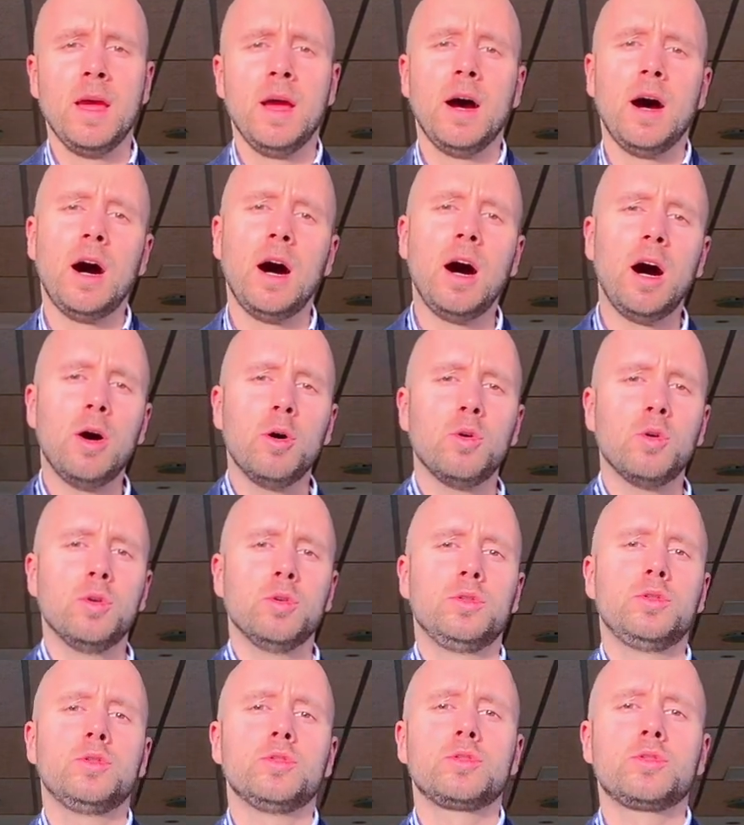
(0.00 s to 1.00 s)
how
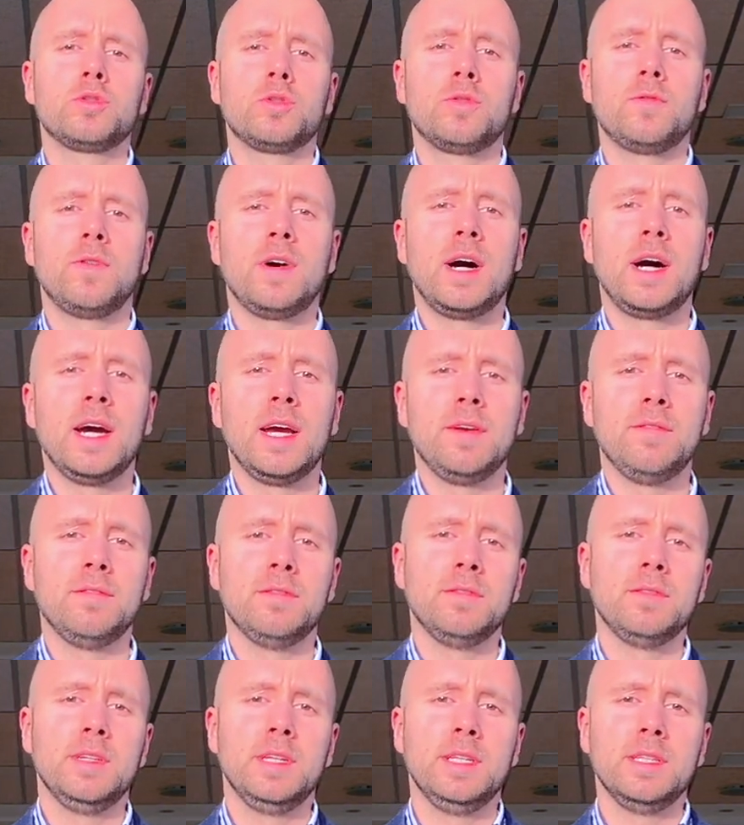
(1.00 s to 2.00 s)
to survive
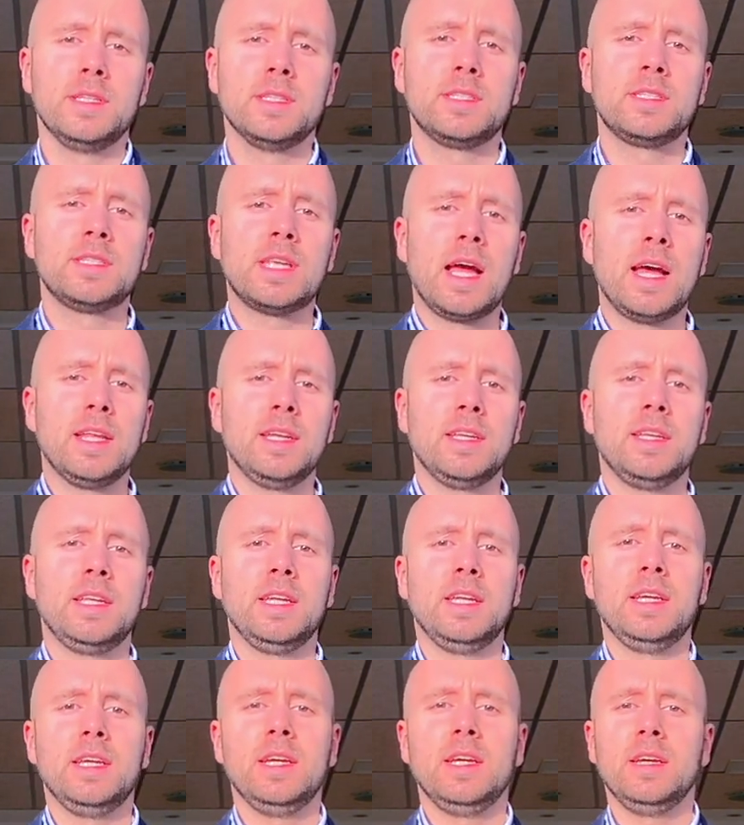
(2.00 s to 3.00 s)
in the
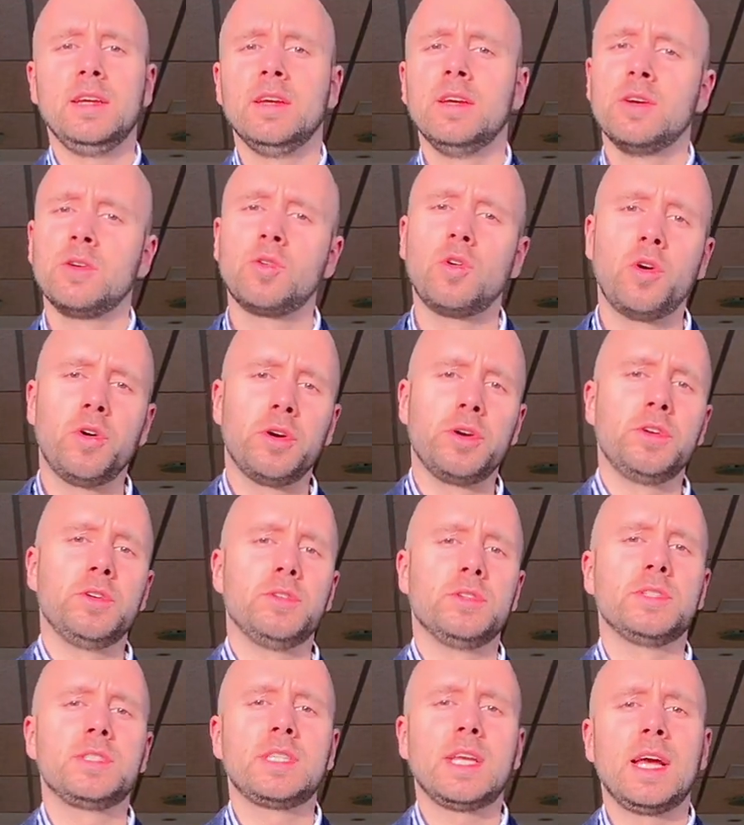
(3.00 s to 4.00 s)
sandy
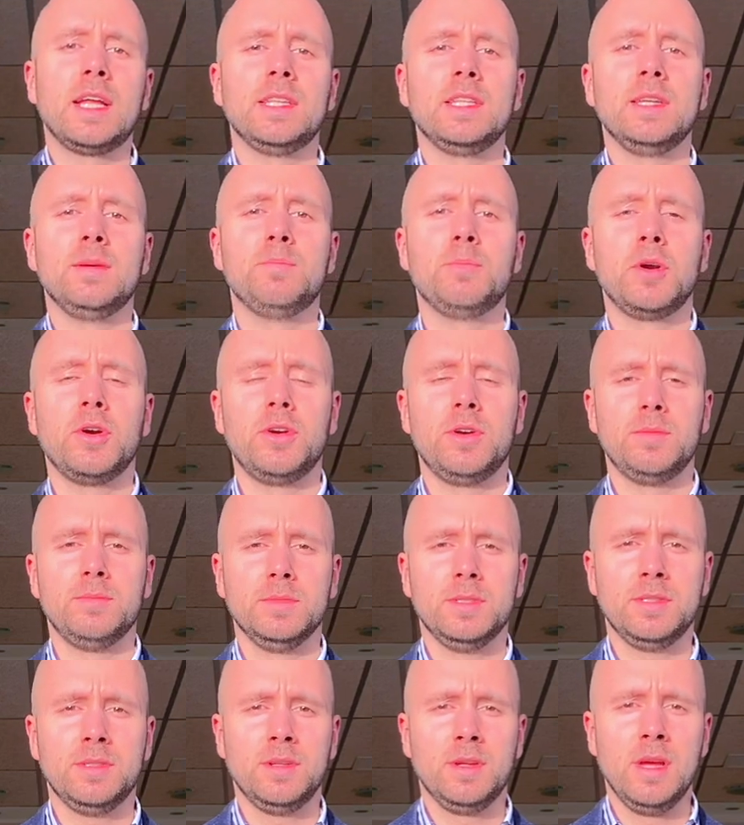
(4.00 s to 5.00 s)
corners, sandy
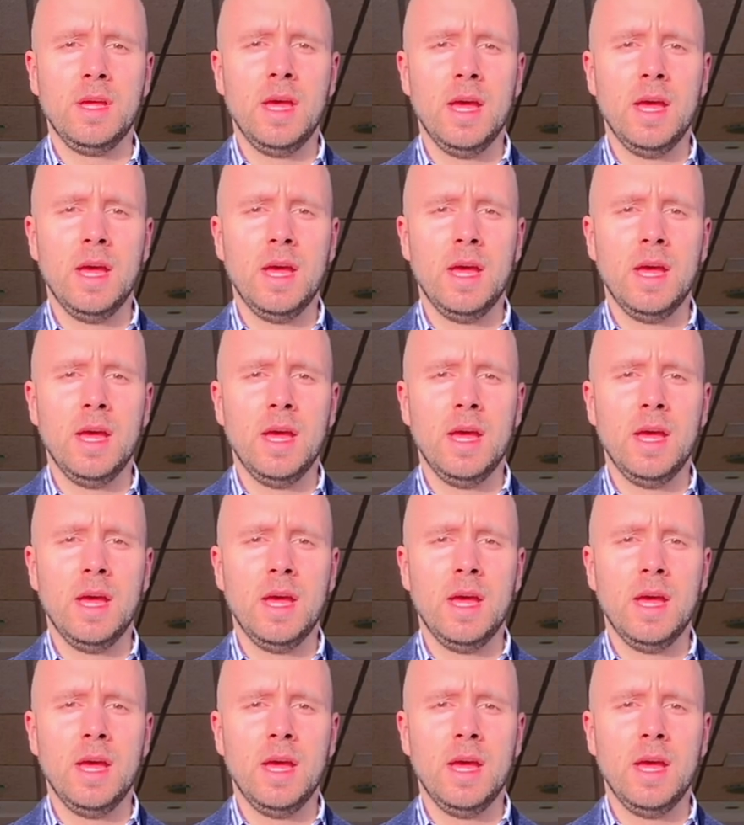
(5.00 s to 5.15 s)
berms,